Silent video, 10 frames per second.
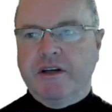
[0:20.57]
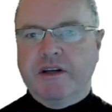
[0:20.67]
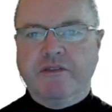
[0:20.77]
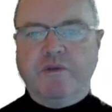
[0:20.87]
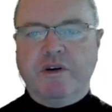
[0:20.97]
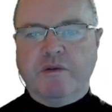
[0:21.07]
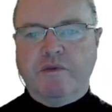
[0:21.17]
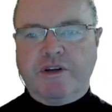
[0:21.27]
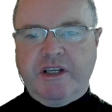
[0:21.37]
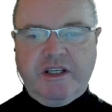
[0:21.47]
If we're
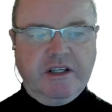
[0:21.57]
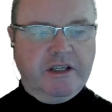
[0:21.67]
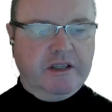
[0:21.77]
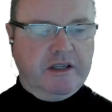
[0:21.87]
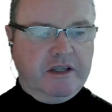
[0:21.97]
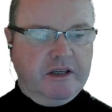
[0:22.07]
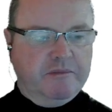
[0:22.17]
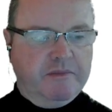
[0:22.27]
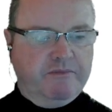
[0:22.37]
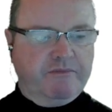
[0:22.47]
working
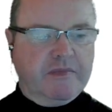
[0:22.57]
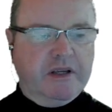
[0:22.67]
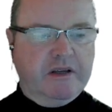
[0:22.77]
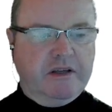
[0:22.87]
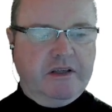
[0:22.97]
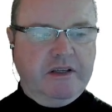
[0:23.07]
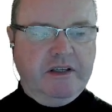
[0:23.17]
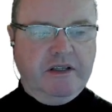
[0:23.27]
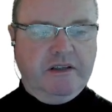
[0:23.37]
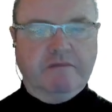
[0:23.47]
in
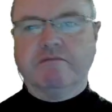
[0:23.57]
a